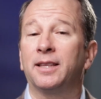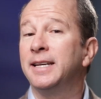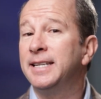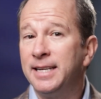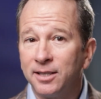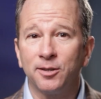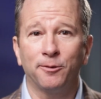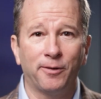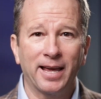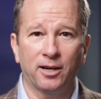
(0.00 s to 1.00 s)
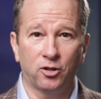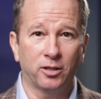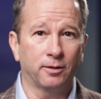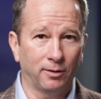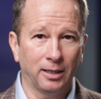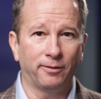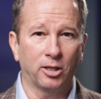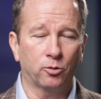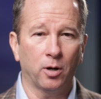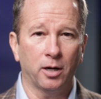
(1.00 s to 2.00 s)
at the disadvantages of a
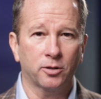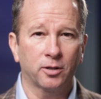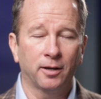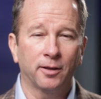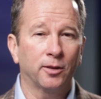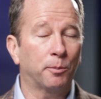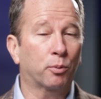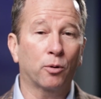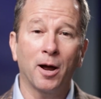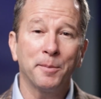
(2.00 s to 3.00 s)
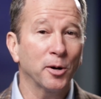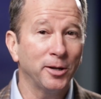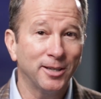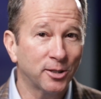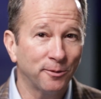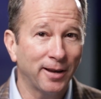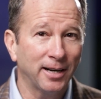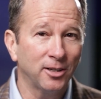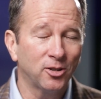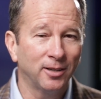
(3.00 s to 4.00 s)
living trust, the primary
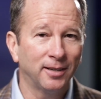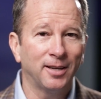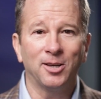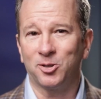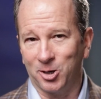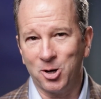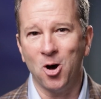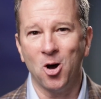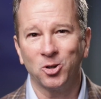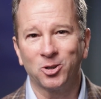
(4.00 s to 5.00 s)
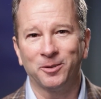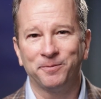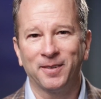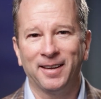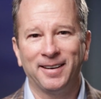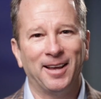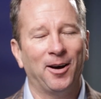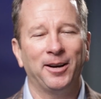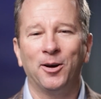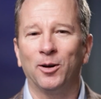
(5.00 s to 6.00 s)
disadvantage is the cost. Now,
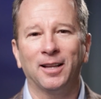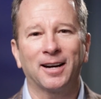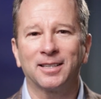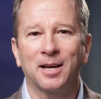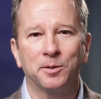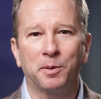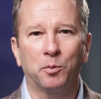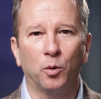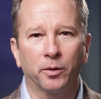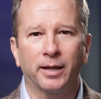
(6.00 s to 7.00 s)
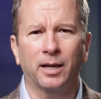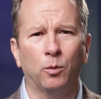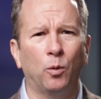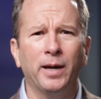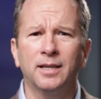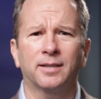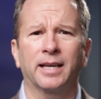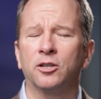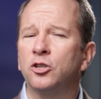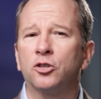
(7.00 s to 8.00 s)
I know a lot of times people will think, well, wait a
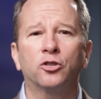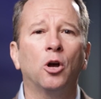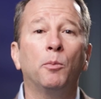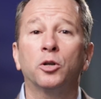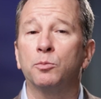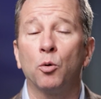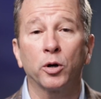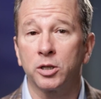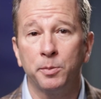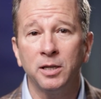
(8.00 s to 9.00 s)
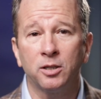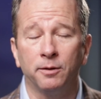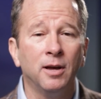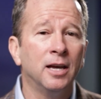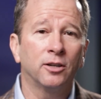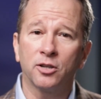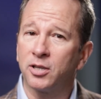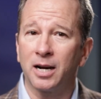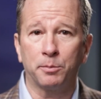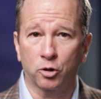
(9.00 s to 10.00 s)
second, it's just so much more expensive to
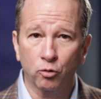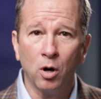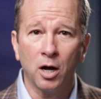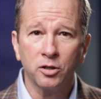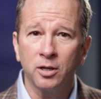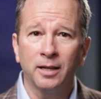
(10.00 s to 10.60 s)
set up a trust